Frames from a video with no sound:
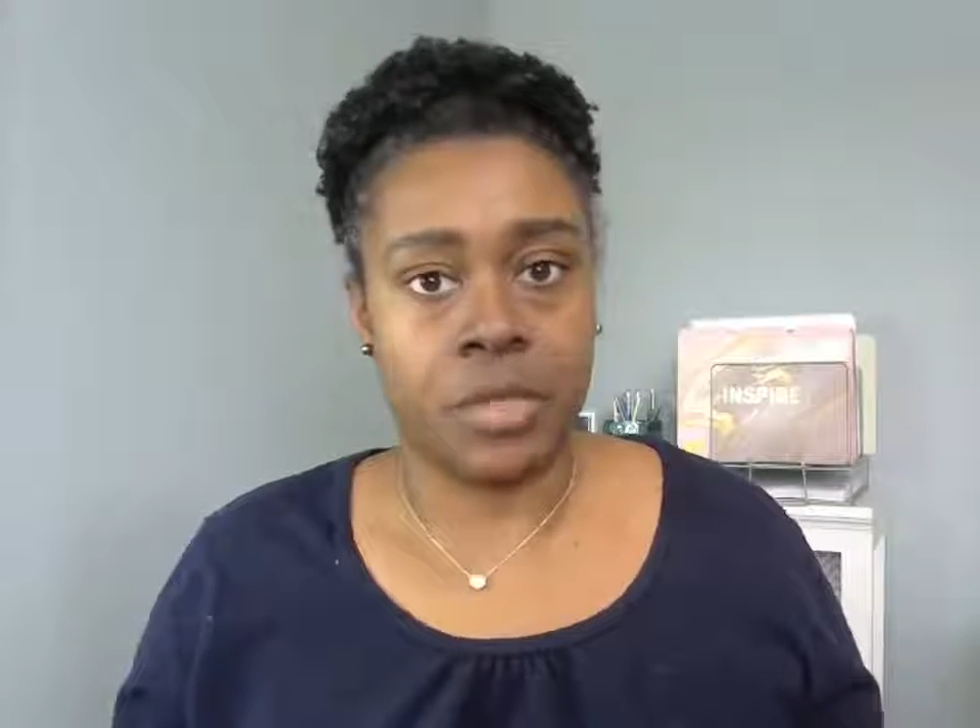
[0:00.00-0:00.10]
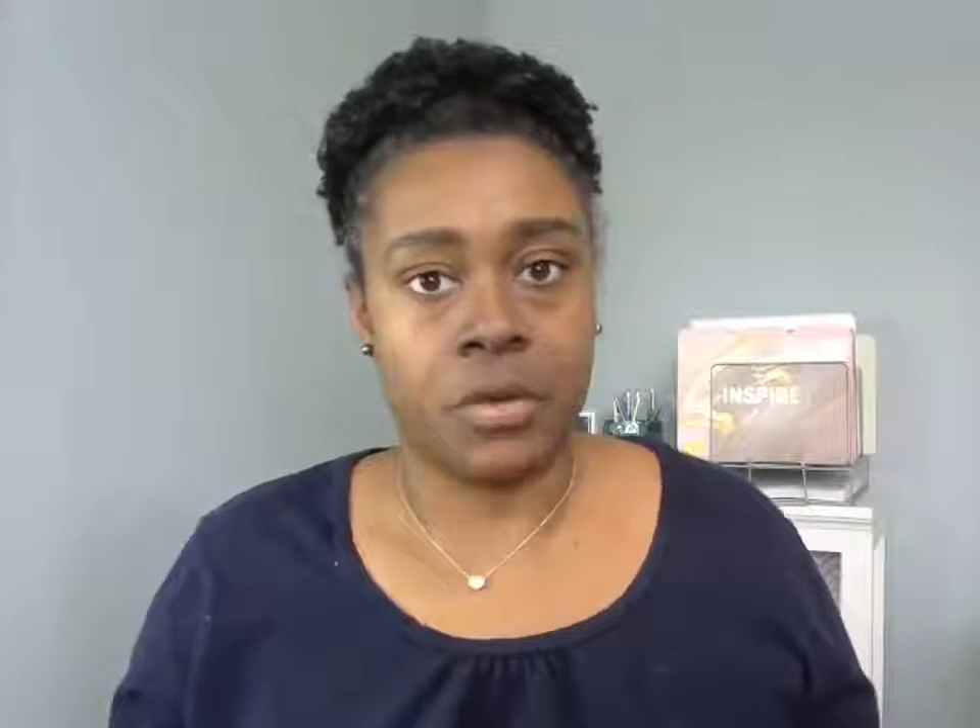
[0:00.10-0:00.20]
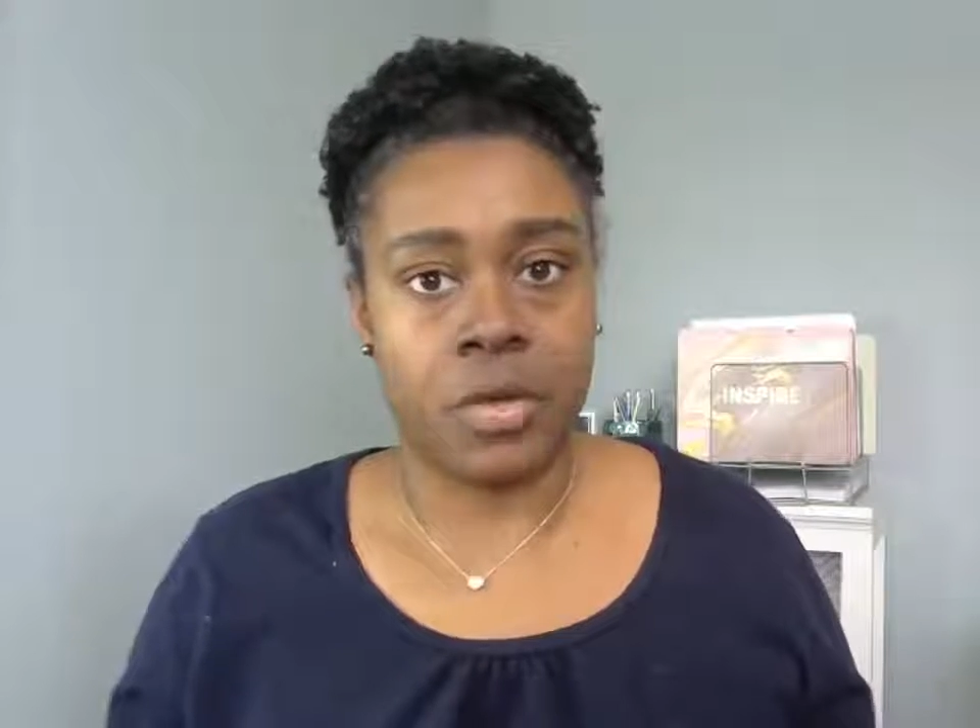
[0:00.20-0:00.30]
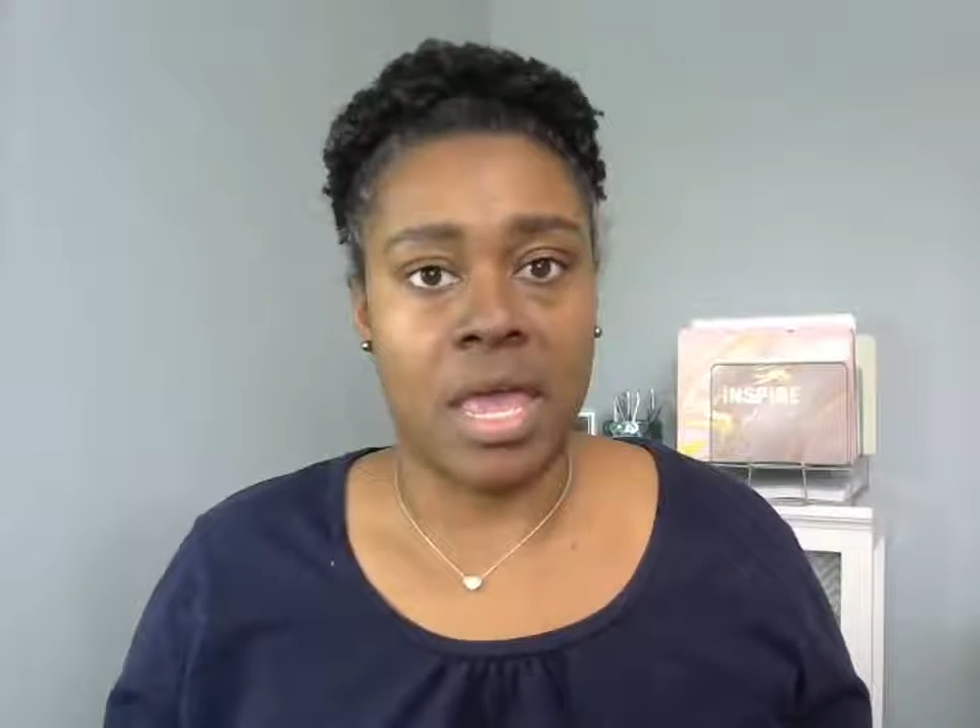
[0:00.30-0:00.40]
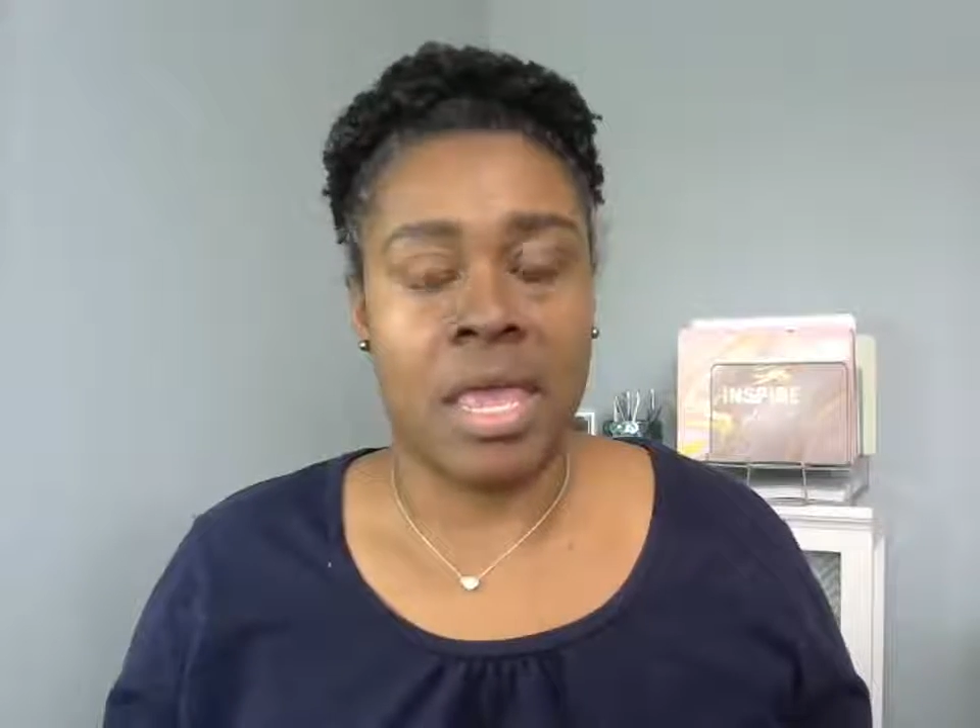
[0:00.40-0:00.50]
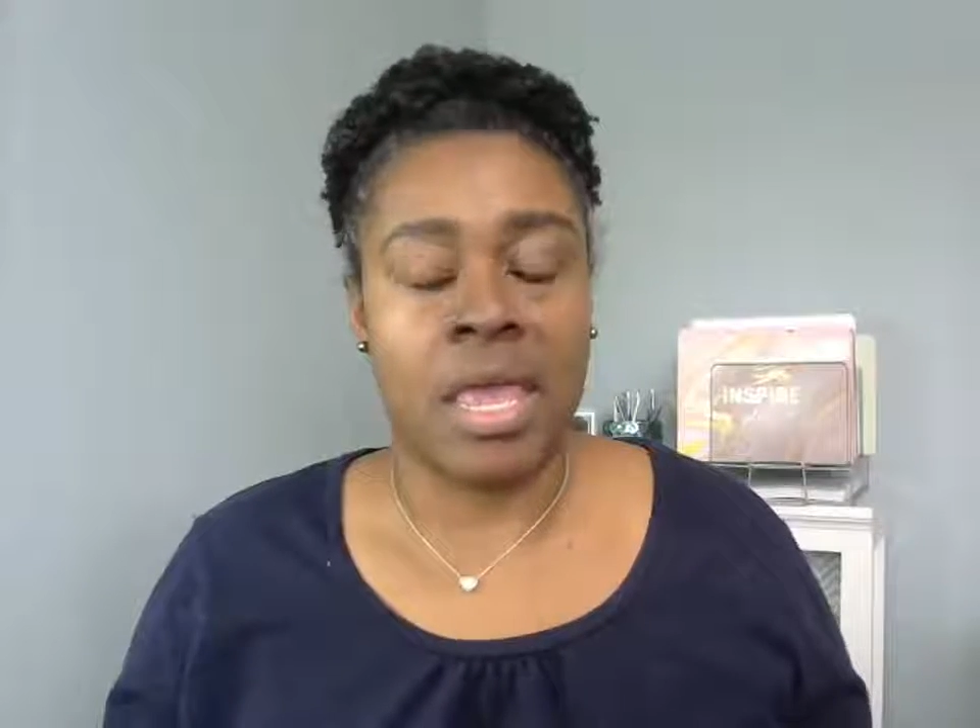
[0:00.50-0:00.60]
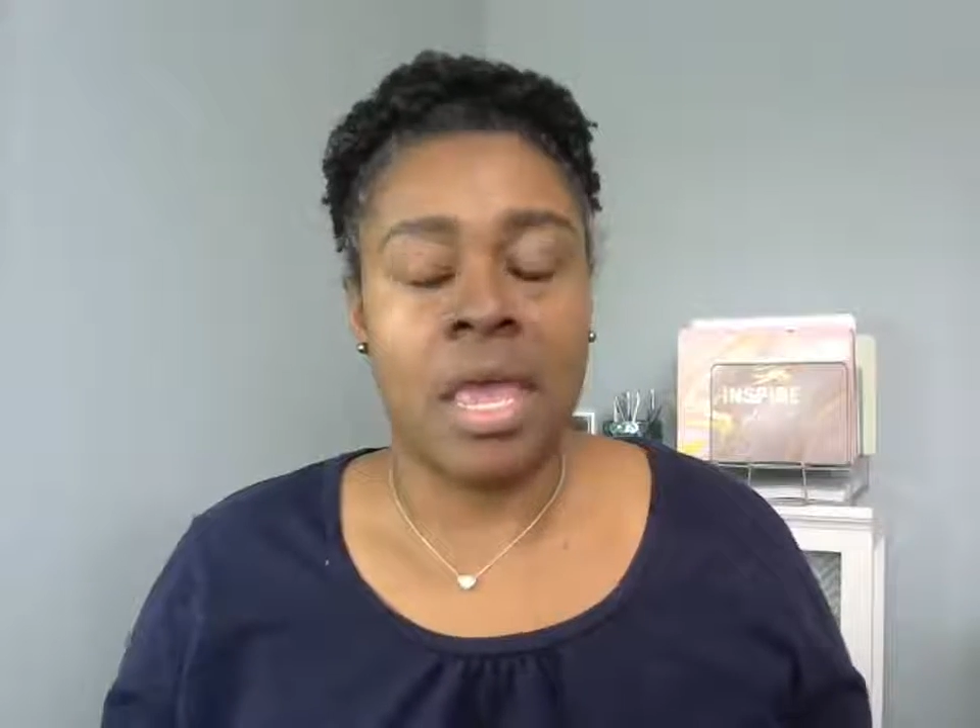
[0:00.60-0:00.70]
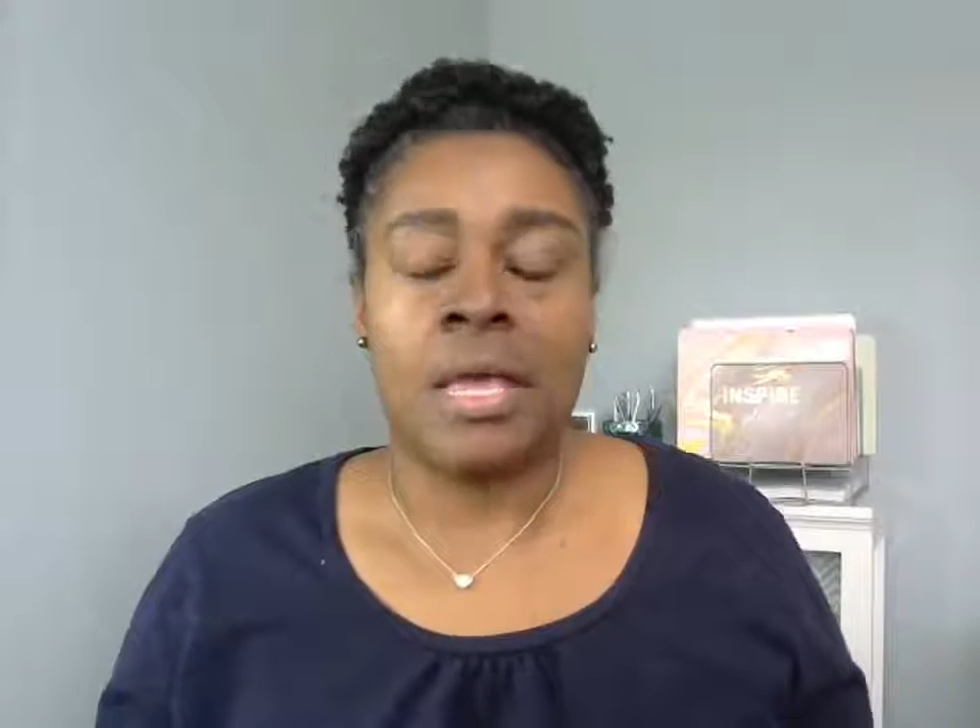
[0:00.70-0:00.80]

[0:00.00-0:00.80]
Okay.